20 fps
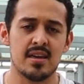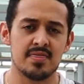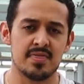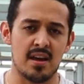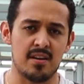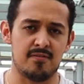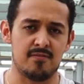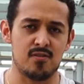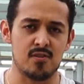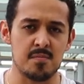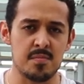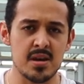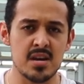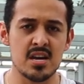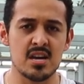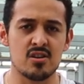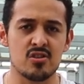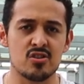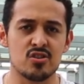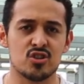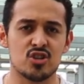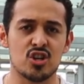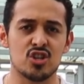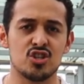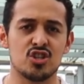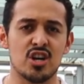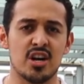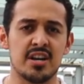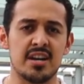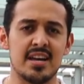that for me here in
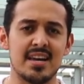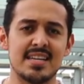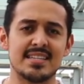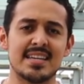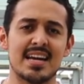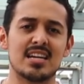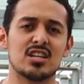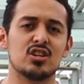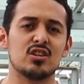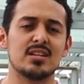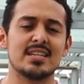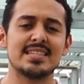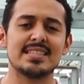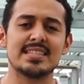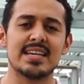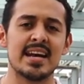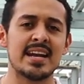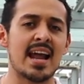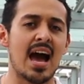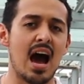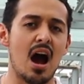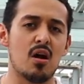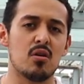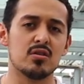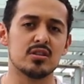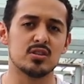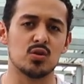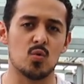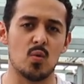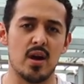Shenzhen is actually 10
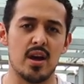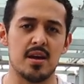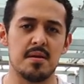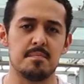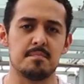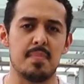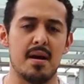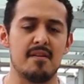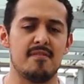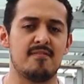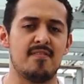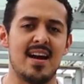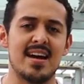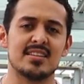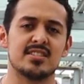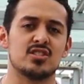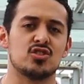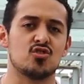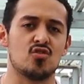hours away by fast